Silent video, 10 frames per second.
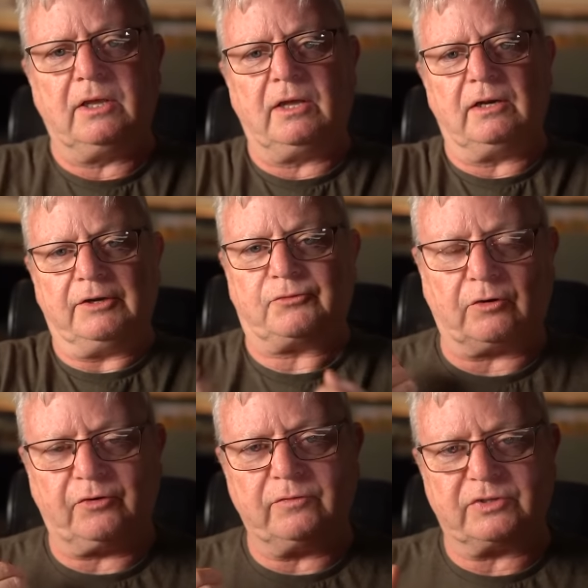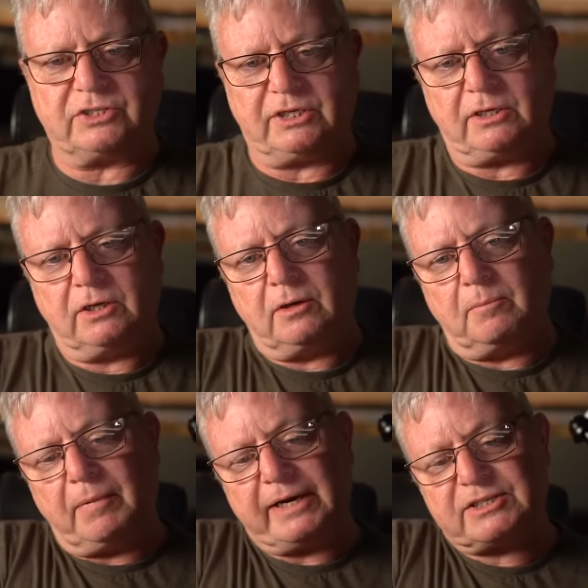lift-off oversteer
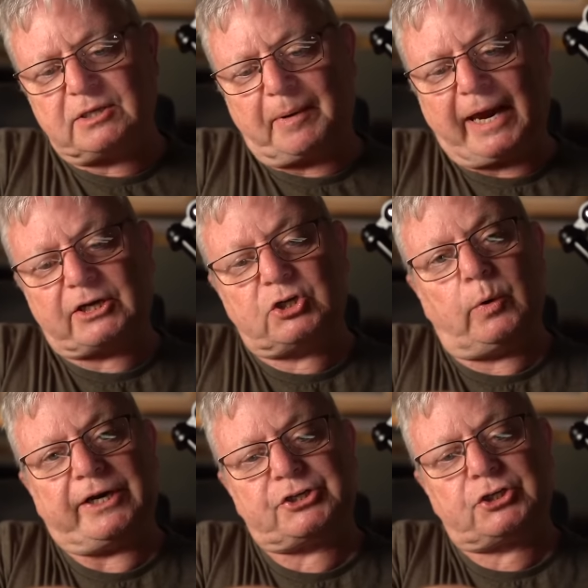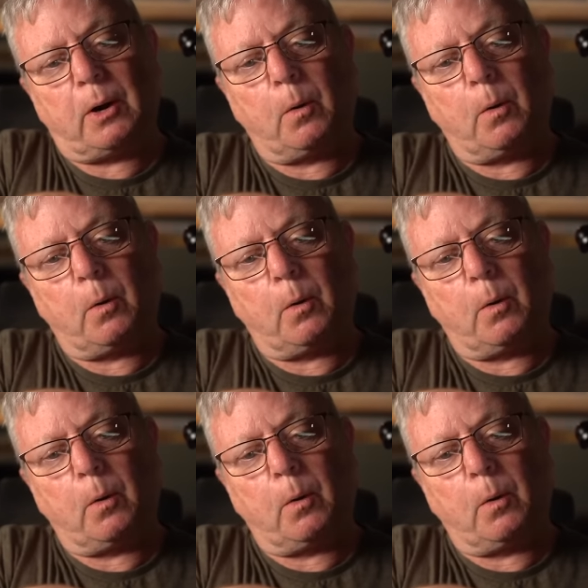makes the back twitch.